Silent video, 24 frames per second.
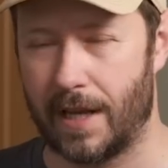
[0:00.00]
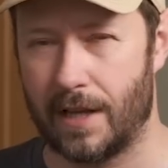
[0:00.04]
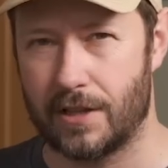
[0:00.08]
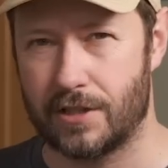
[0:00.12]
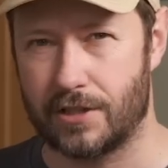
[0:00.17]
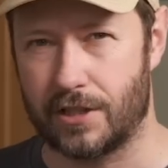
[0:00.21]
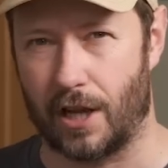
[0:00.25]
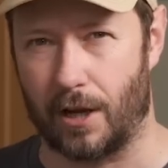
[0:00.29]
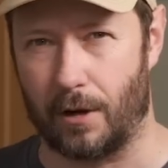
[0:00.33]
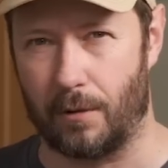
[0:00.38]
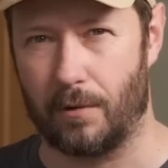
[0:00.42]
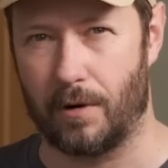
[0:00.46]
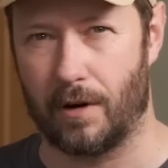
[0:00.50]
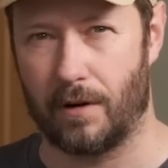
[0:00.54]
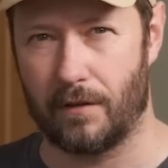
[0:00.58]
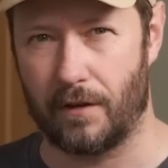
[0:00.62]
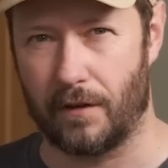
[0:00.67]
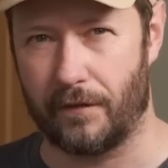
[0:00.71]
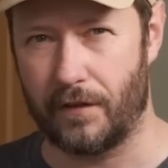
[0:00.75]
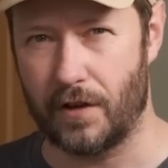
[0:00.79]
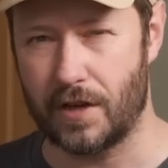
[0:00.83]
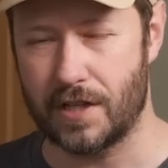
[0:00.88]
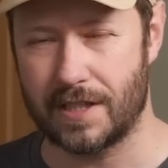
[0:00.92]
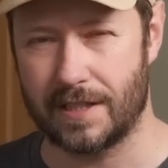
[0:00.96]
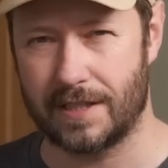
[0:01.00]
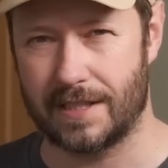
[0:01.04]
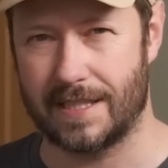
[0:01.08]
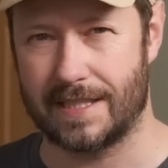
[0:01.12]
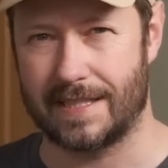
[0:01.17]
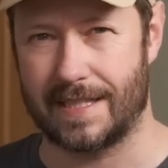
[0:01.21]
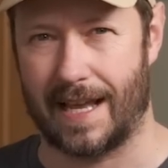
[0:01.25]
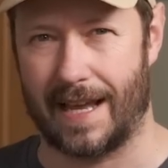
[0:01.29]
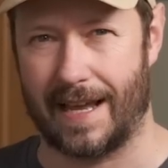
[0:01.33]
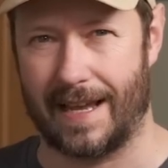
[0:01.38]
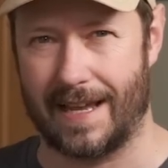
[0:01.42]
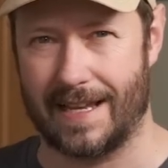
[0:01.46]
So the first thing to
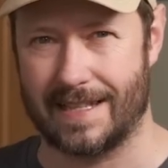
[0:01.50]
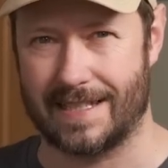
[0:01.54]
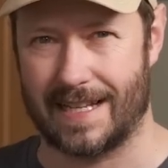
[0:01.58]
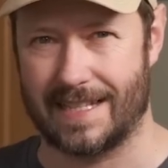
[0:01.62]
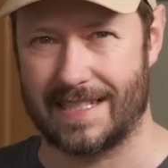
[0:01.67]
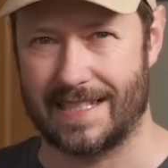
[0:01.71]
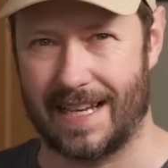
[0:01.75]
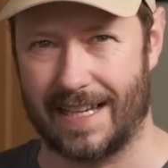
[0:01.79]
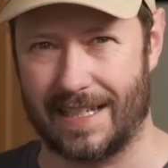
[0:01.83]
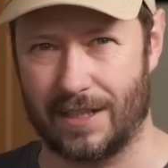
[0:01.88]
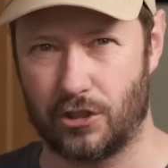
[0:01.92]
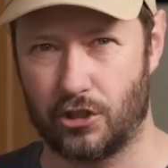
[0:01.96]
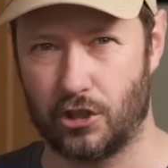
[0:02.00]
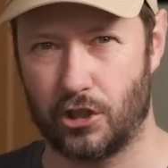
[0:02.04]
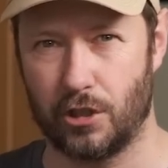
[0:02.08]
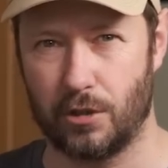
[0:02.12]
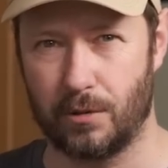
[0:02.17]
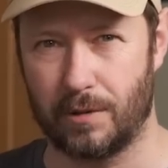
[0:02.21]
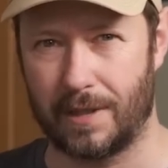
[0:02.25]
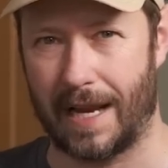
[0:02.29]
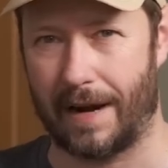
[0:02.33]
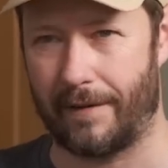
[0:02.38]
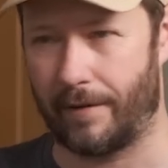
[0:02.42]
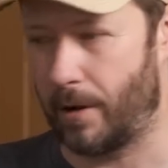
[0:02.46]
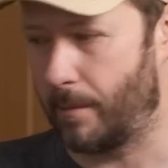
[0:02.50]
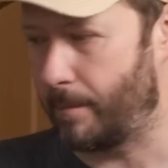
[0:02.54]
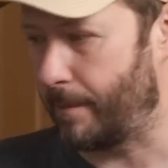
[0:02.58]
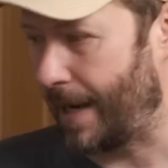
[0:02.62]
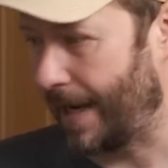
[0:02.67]
say is I take two carry-on